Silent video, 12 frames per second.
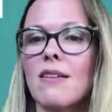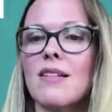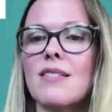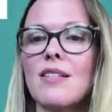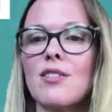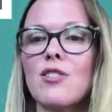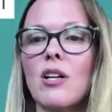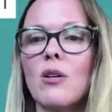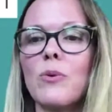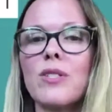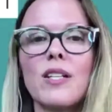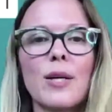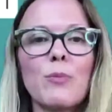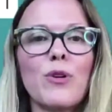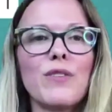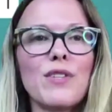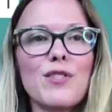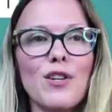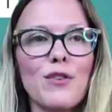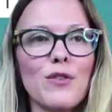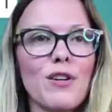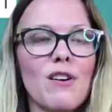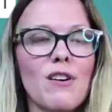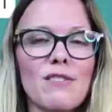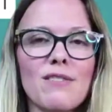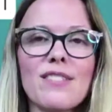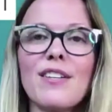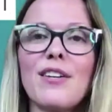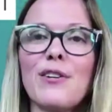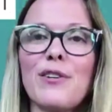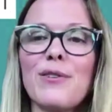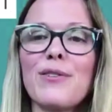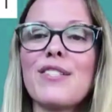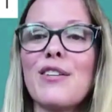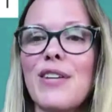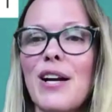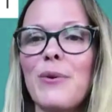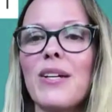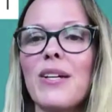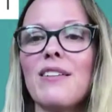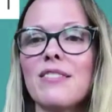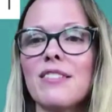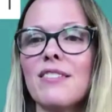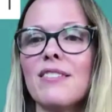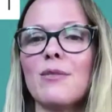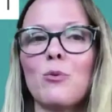is an adult with type one that's on the call so so yeah we have a,